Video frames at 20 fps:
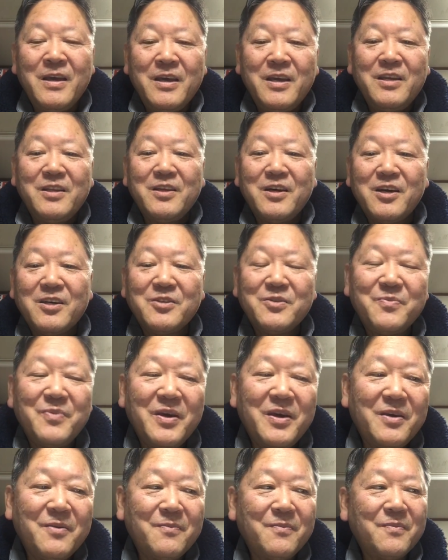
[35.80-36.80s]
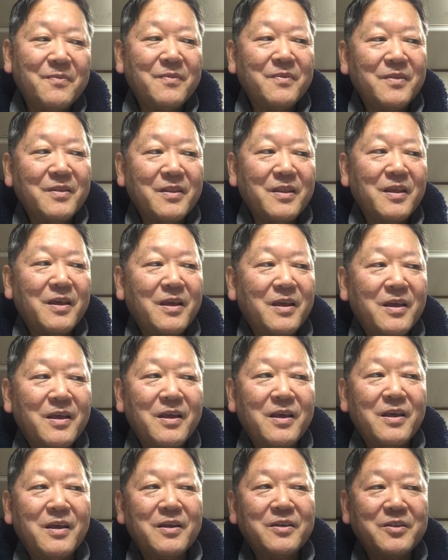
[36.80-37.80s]
It has been
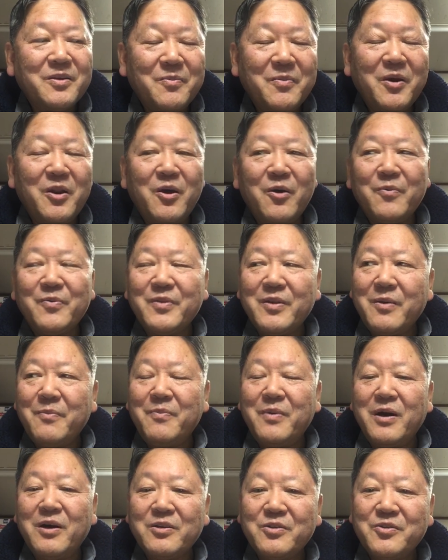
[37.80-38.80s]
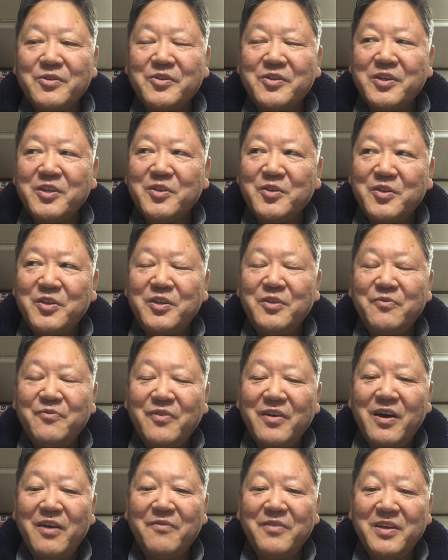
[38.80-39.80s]
developed about
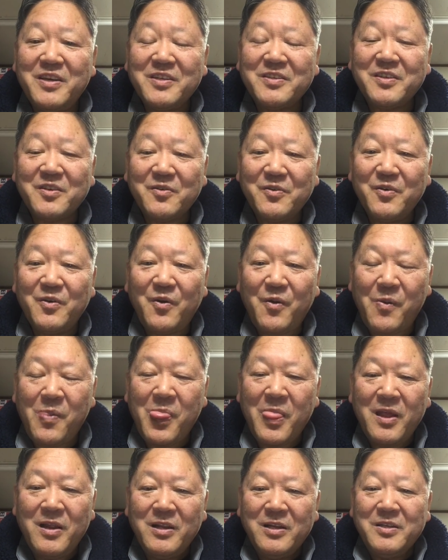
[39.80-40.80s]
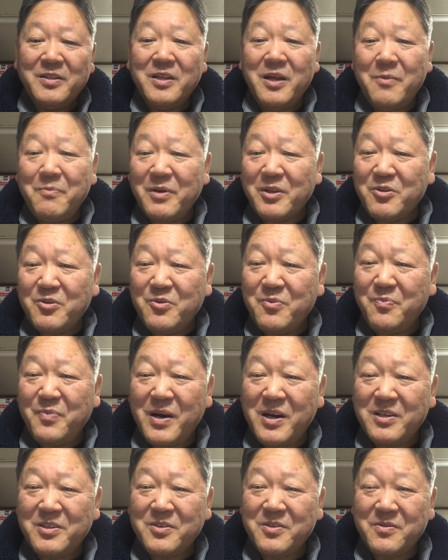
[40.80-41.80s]
65 years ago. Number two
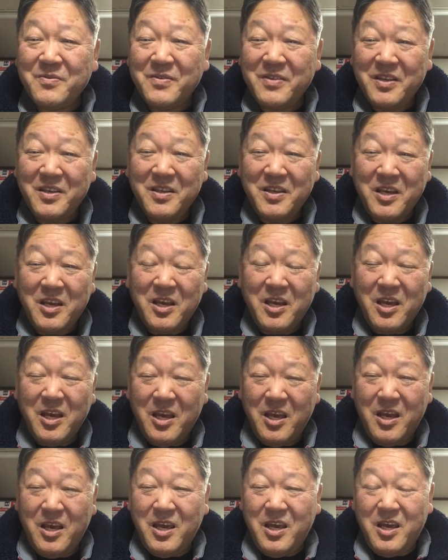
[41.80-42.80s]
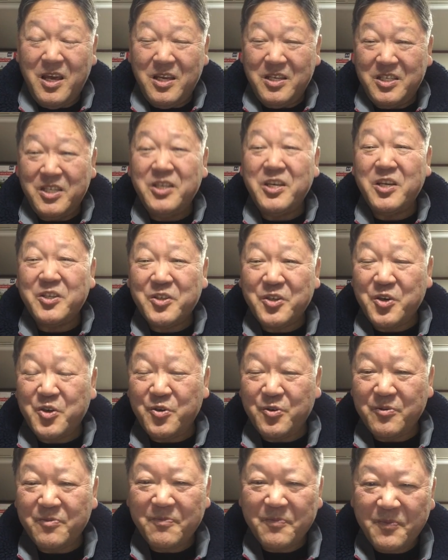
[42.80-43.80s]
person in
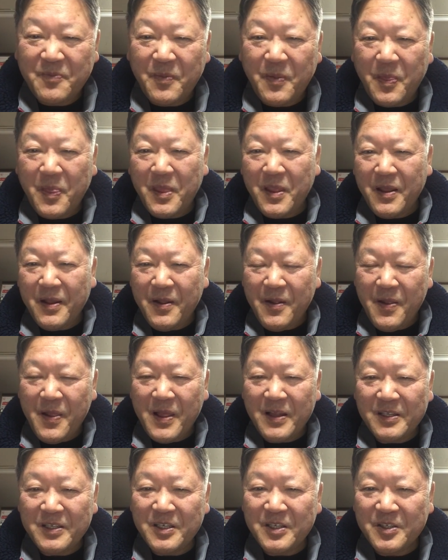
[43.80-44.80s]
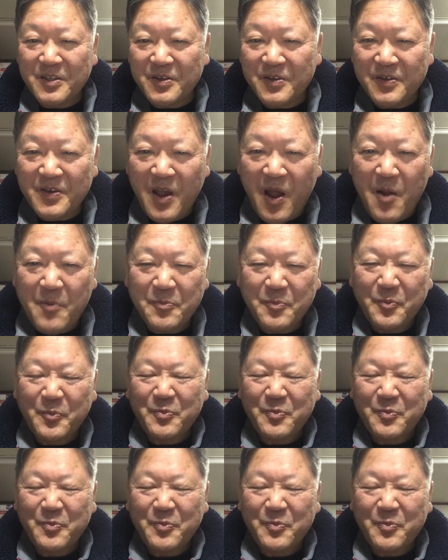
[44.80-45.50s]
GHQ. GHQ, yeah.